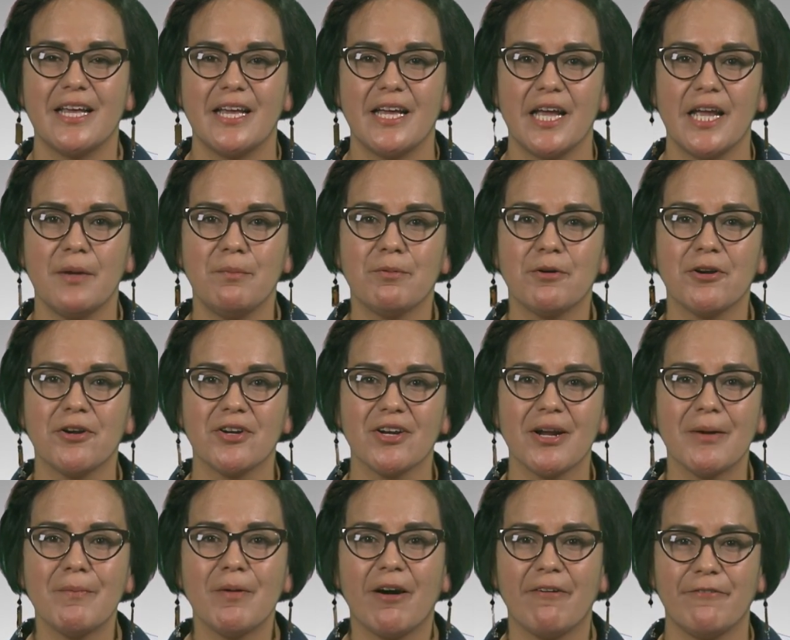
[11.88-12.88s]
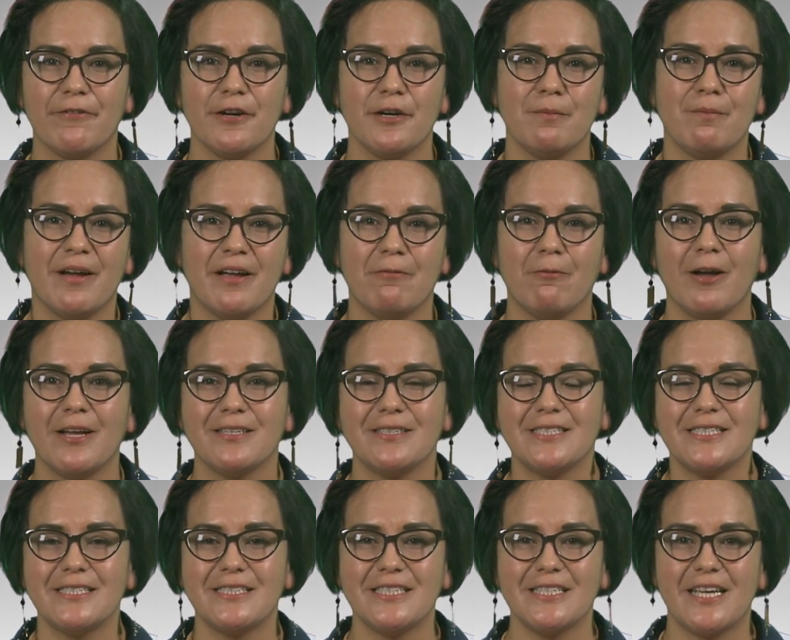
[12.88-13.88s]
A program offered by
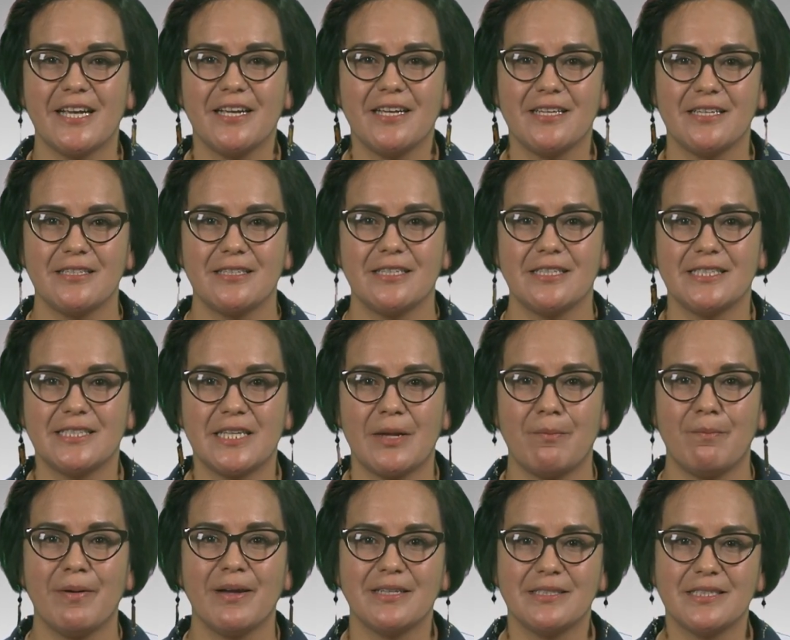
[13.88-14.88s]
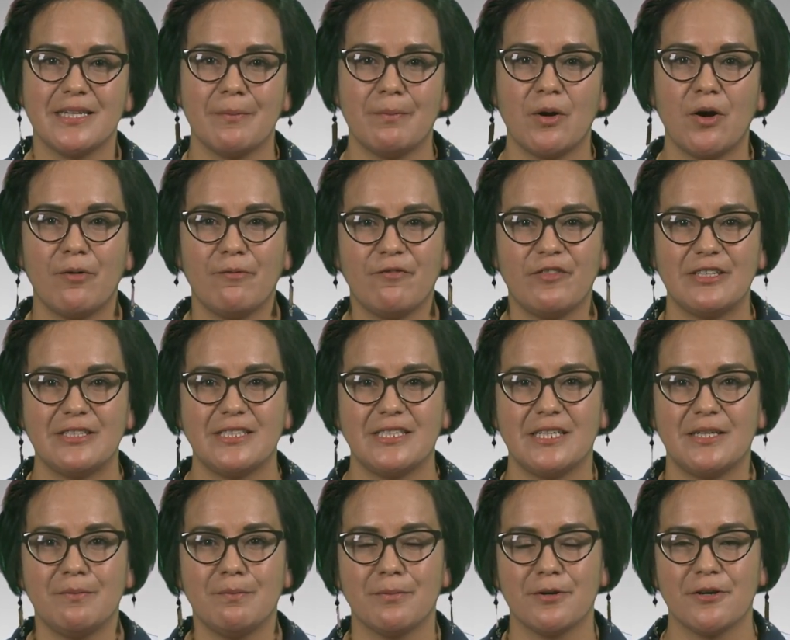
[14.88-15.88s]
YCCA is the Step-by-Step -step Home
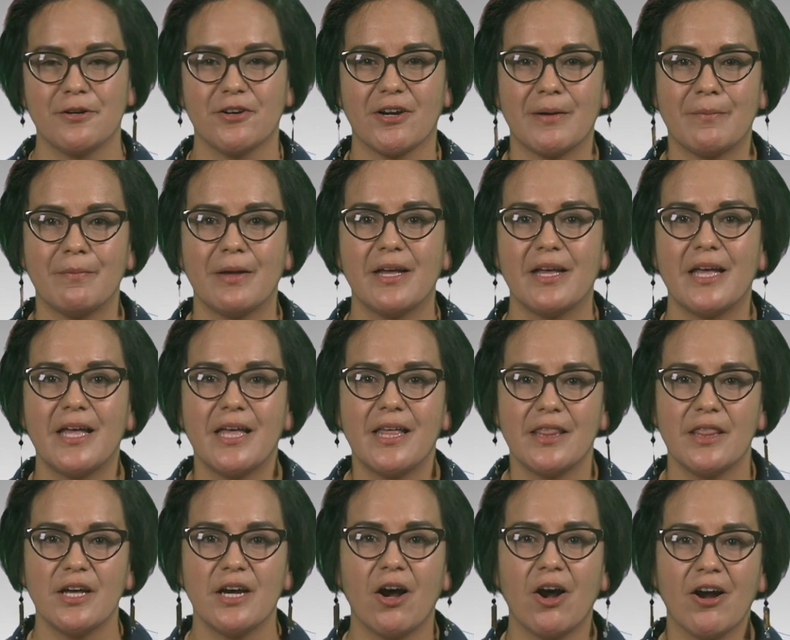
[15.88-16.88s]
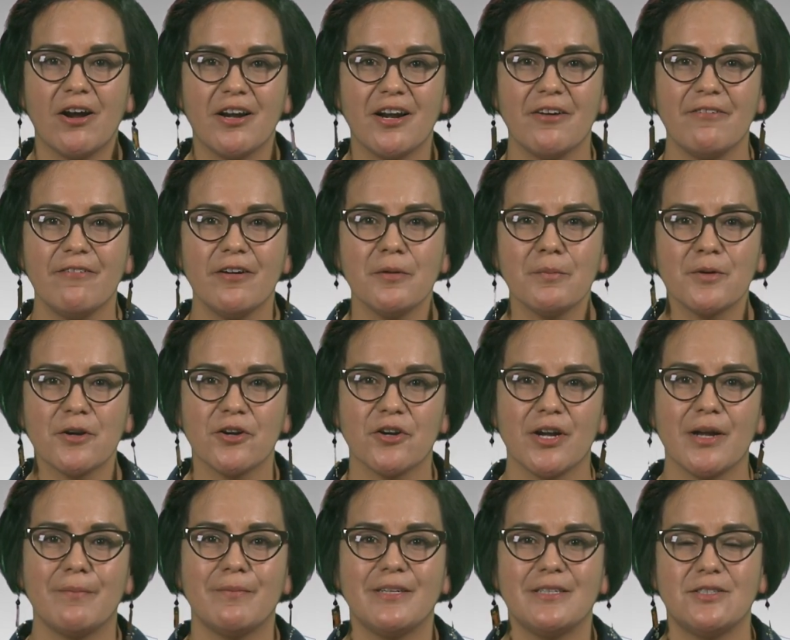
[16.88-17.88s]
Visiting Program. The heart of our
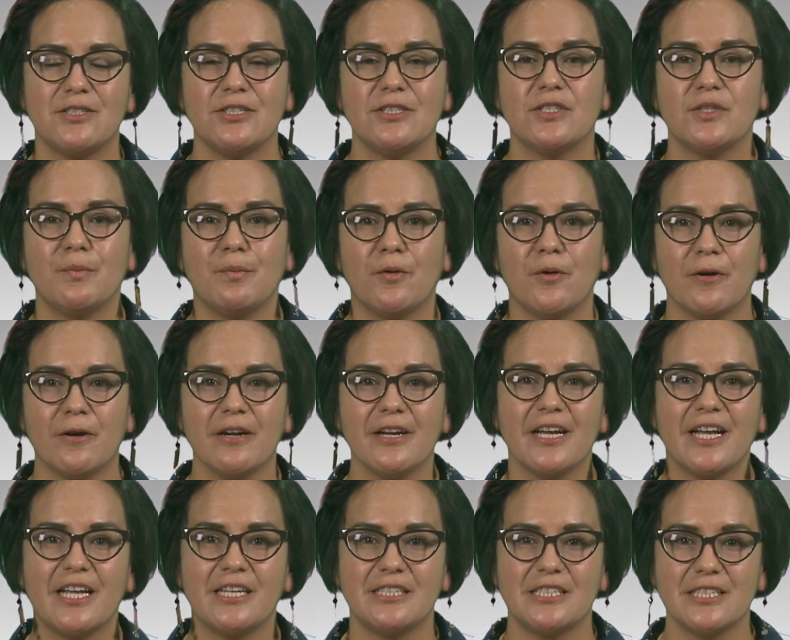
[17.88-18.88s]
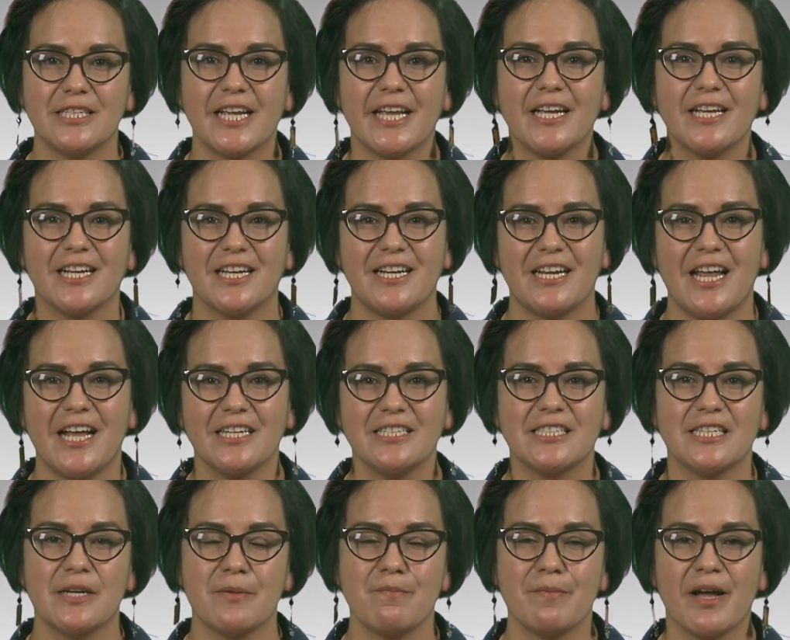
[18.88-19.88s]
program is to support, educate, connect,
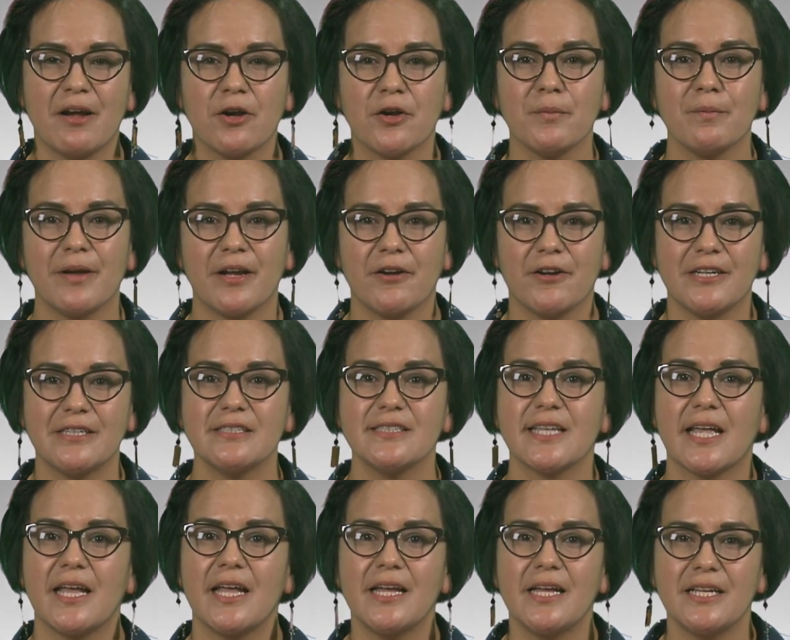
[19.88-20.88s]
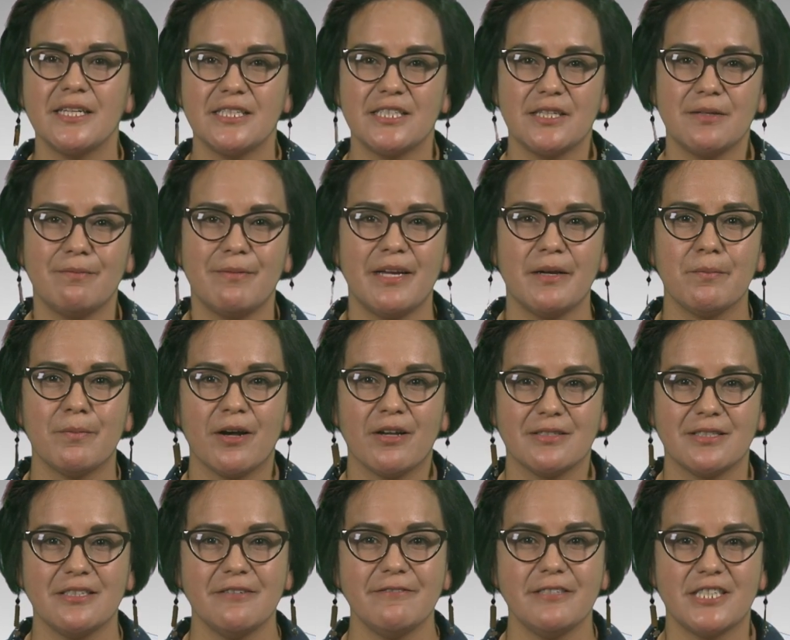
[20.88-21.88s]
and empower parents to make
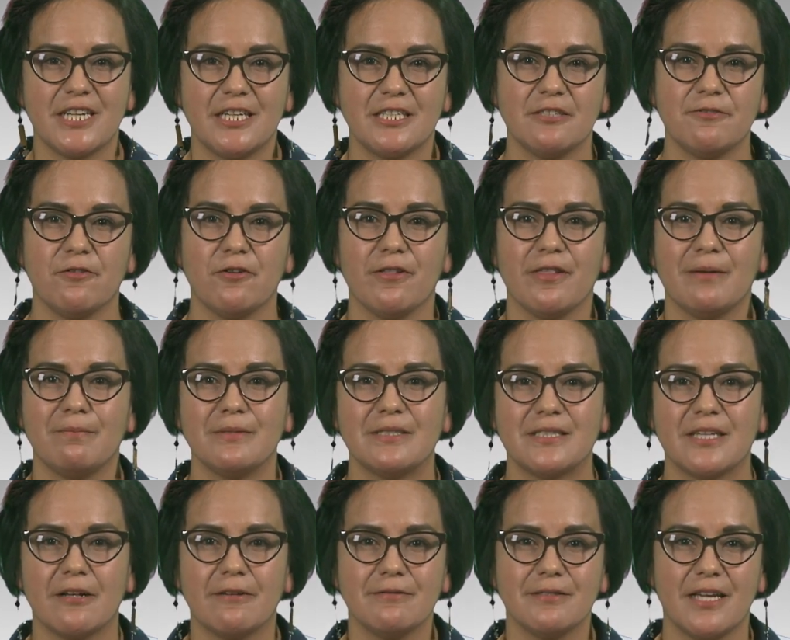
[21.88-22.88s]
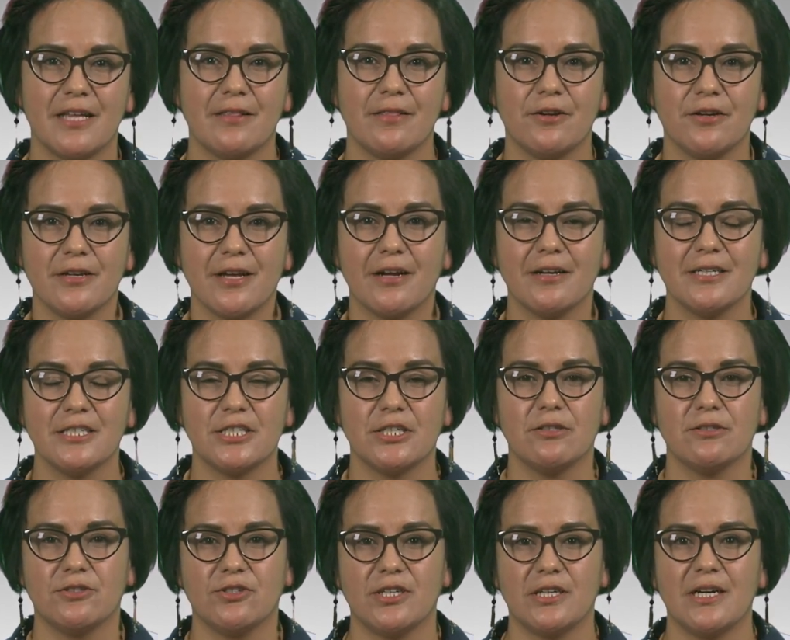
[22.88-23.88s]
positive change for themselves and their young
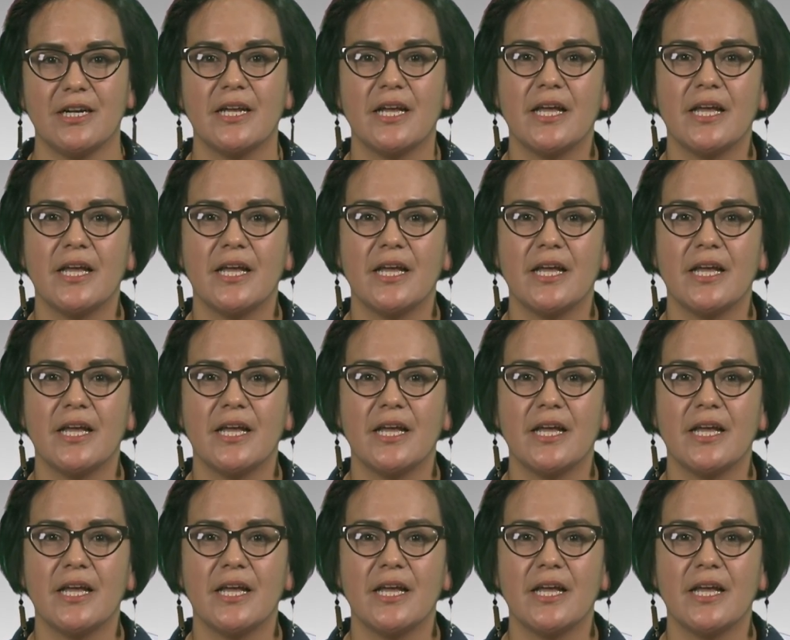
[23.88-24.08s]
children.